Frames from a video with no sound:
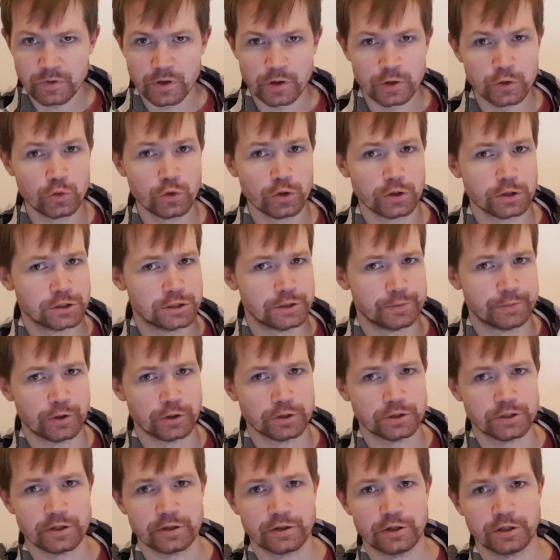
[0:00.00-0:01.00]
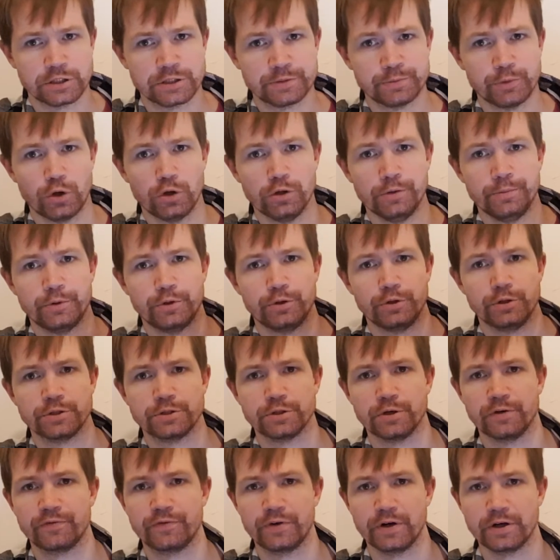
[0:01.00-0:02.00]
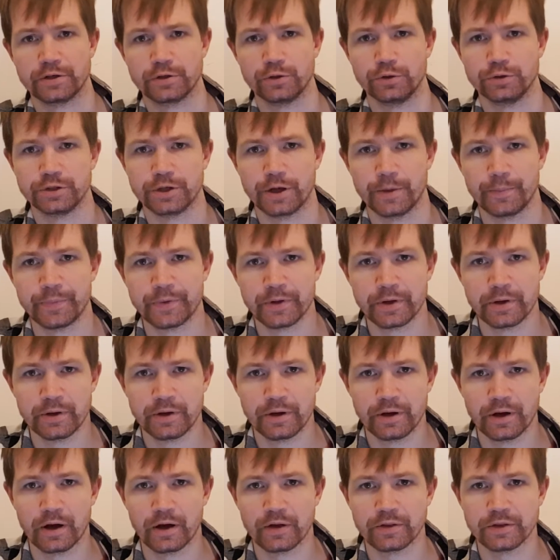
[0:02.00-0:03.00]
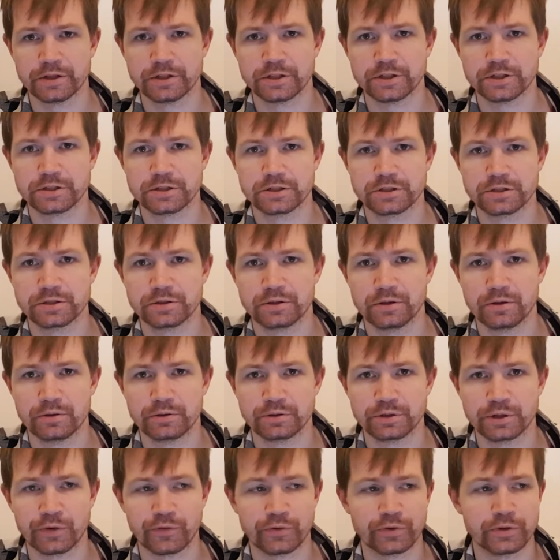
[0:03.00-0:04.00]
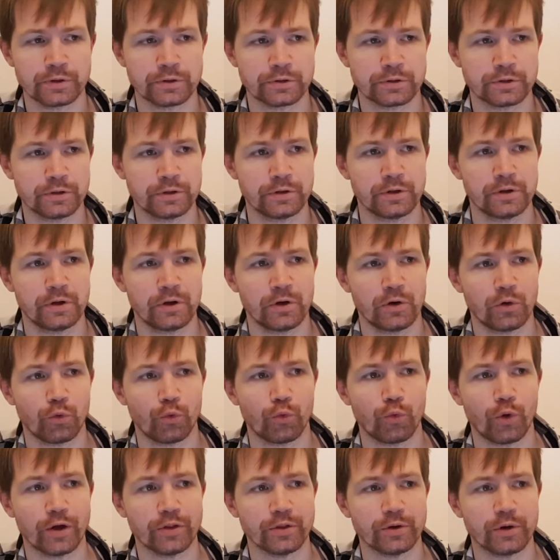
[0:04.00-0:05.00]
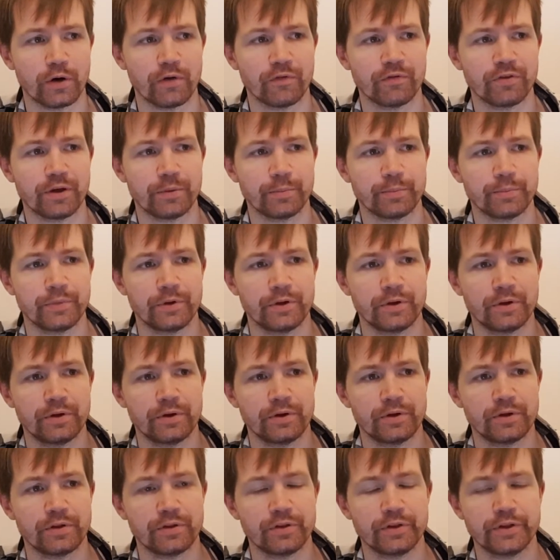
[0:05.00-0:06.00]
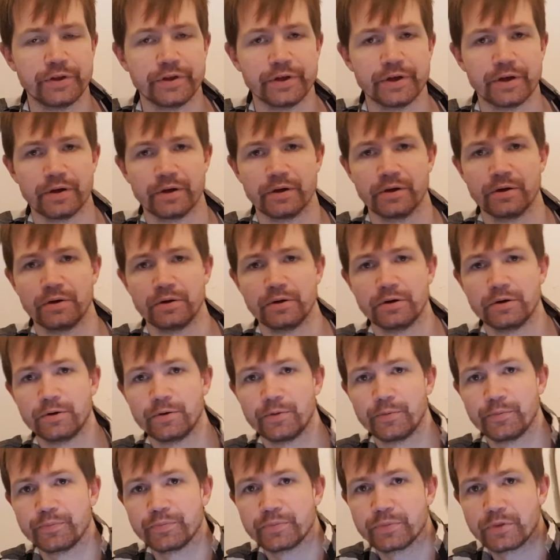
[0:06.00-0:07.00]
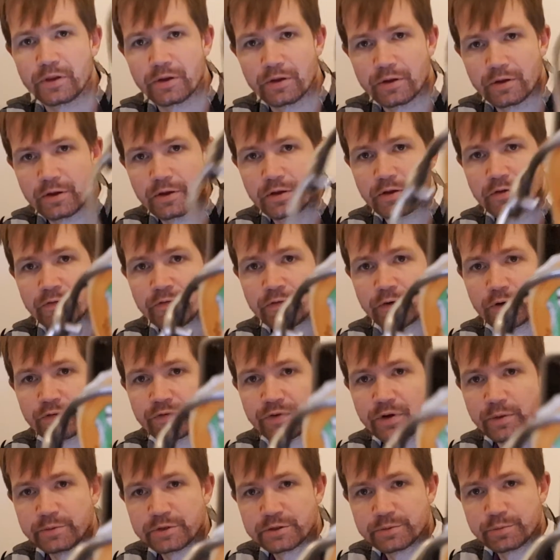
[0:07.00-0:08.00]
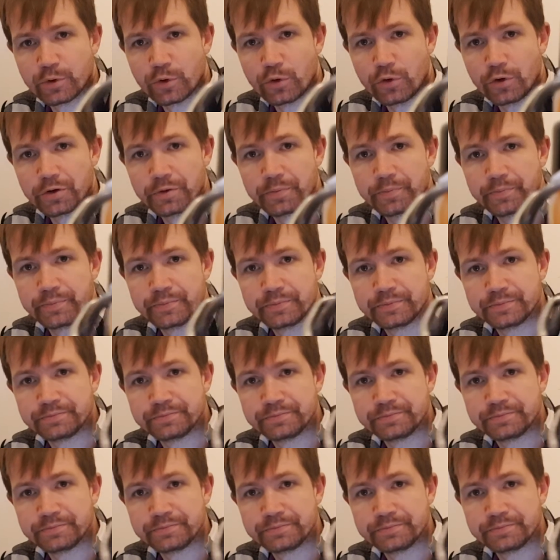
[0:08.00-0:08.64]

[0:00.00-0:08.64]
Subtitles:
who are supporting the small breweries of Franconia. And this is definitely one of them. The Wolframs-Bräu.